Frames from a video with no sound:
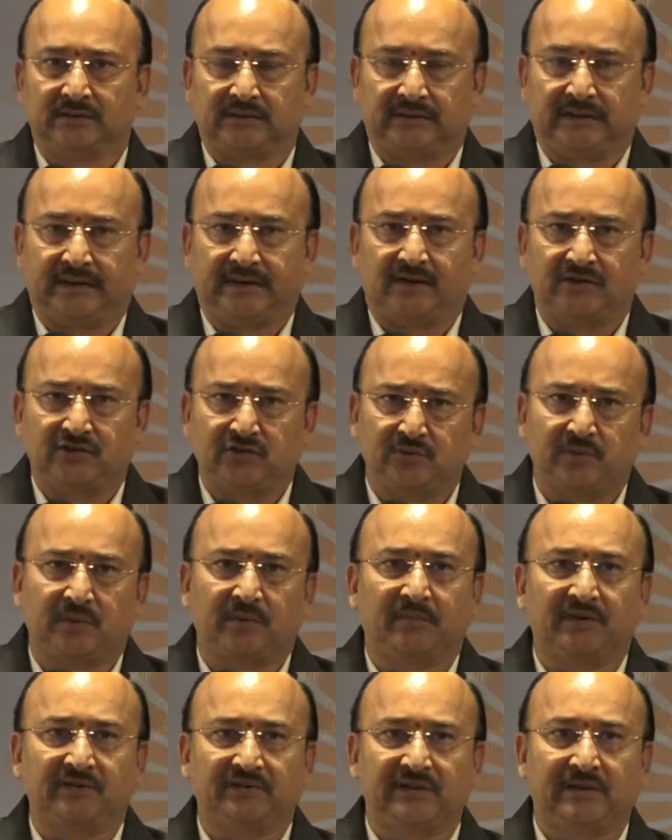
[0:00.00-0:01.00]
the consumer
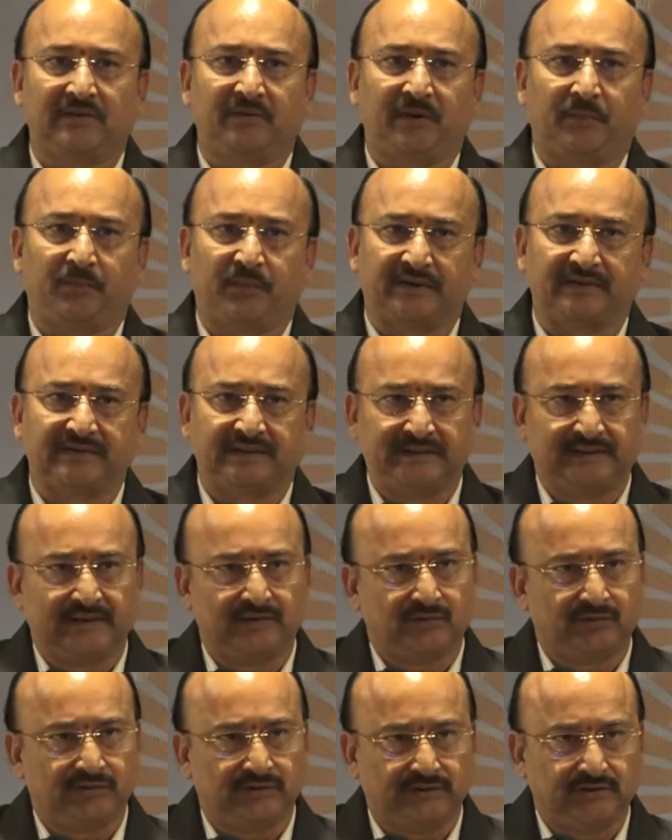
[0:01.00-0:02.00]
must have
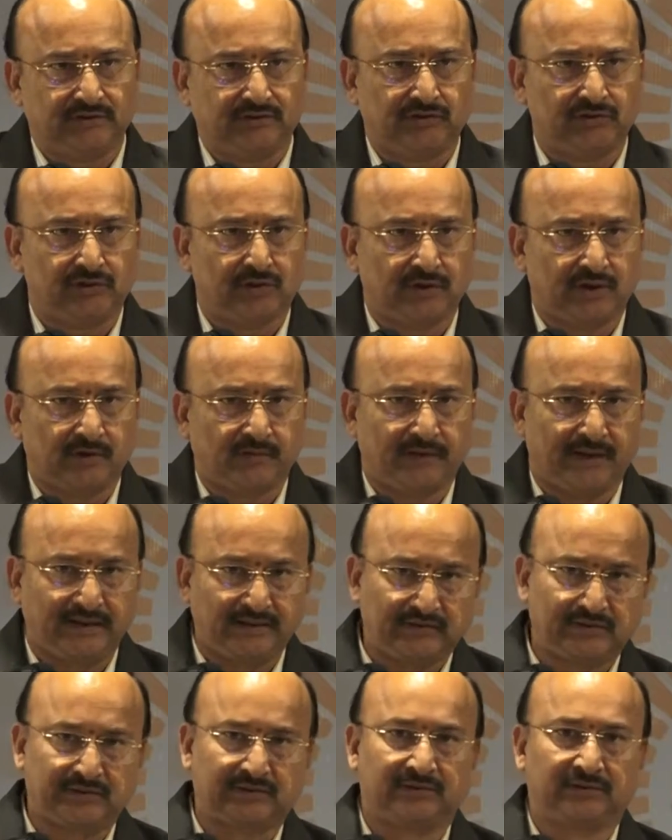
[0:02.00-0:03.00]
represented to the insurer
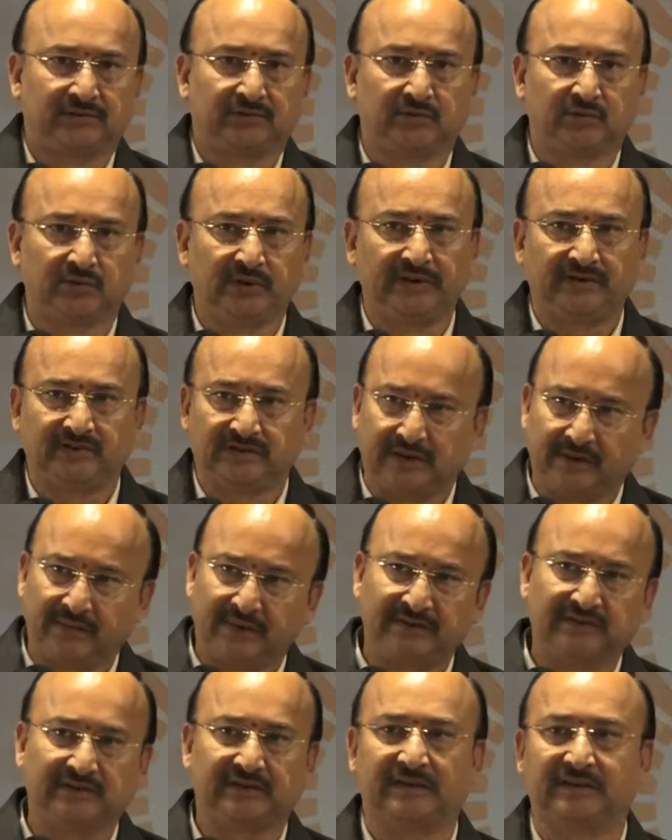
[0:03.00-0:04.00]
first through its
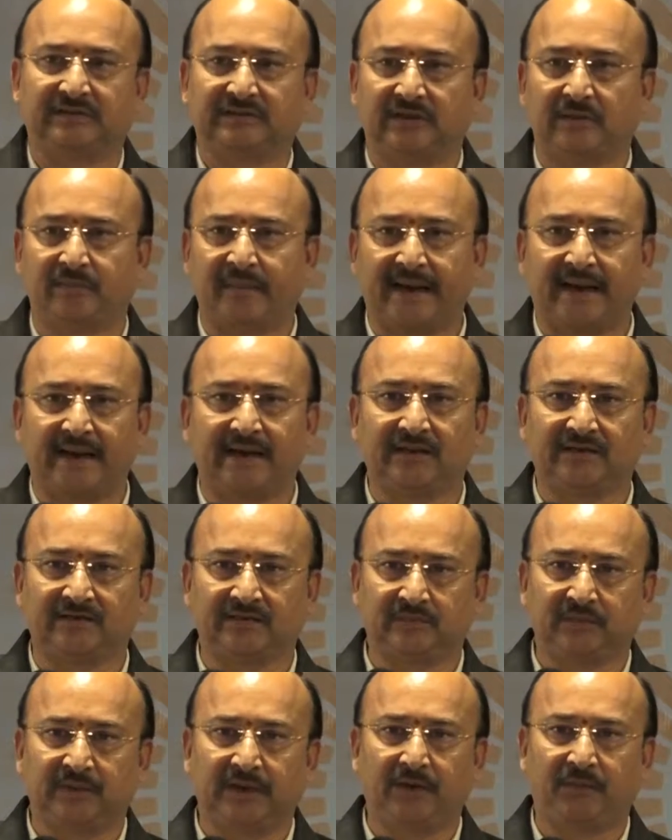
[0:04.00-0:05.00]
grievance redressal
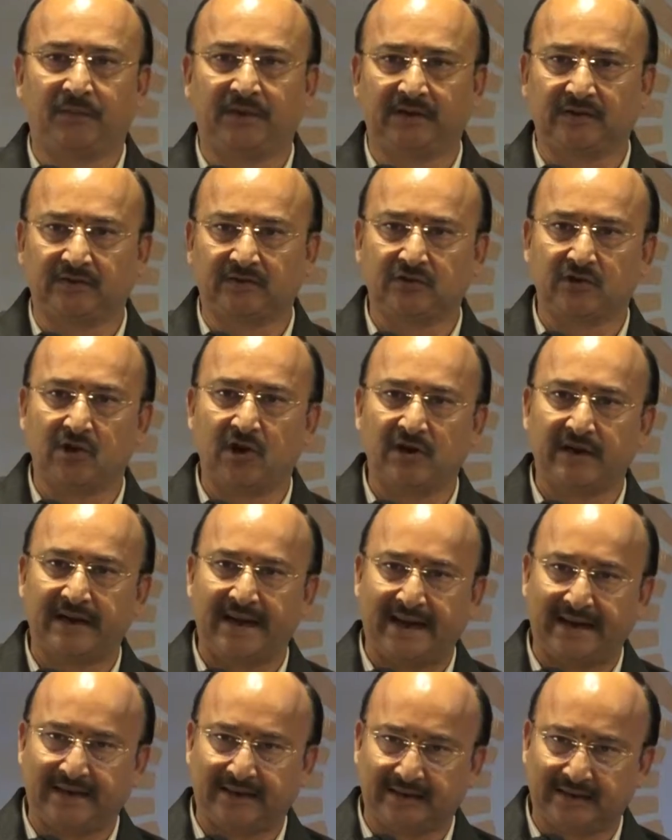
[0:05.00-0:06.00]
mechanism. If it is not
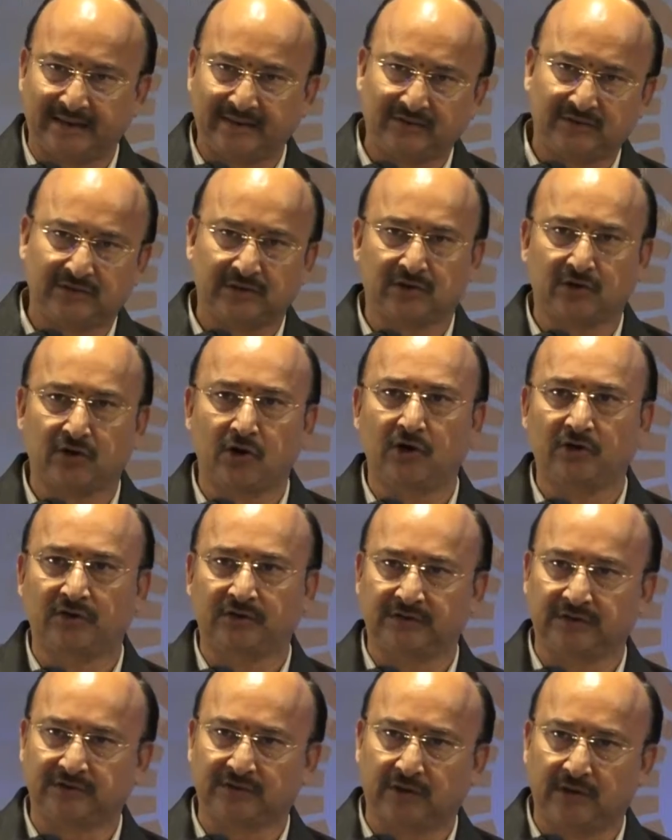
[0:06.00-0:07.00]
addressed, not
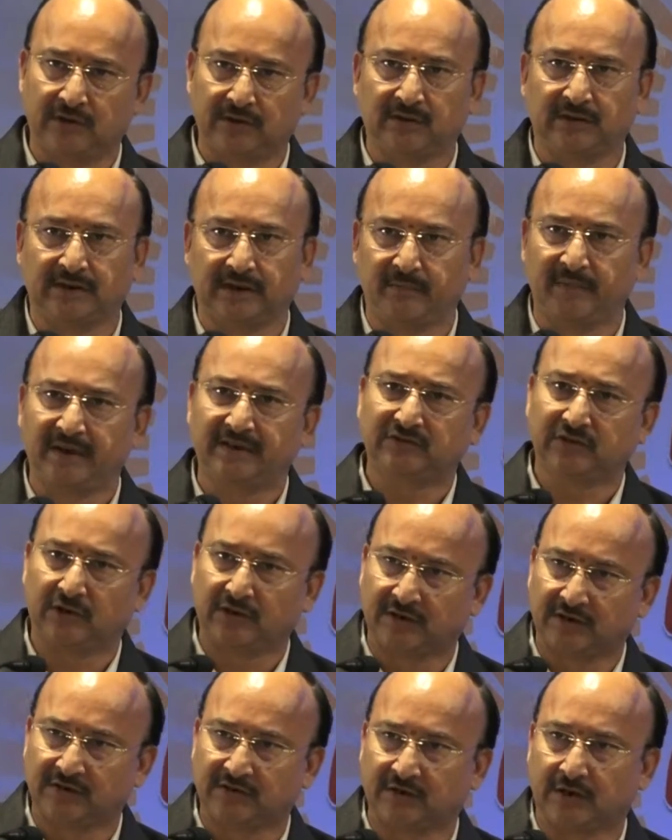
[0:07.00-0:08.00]
resolved, remains
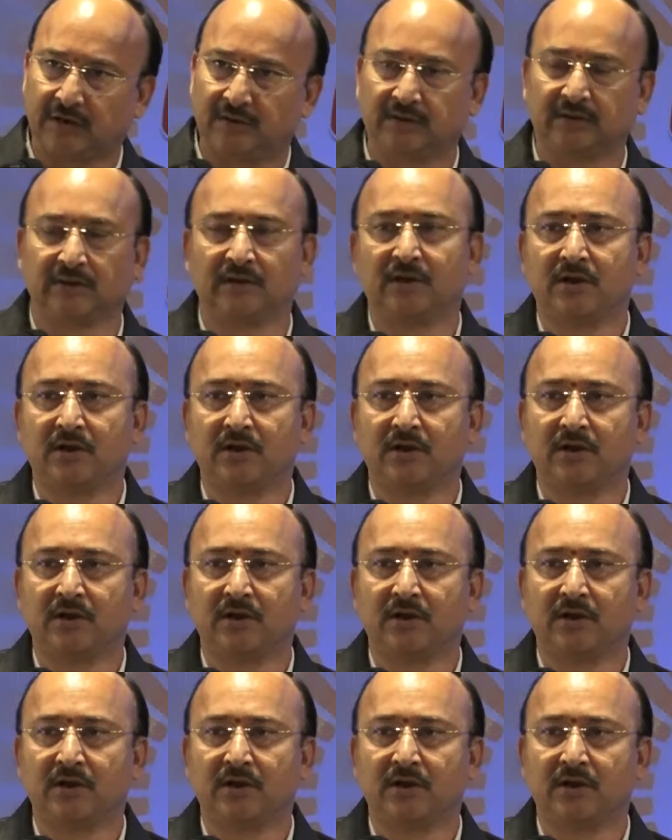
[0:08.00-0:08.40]
unresolved,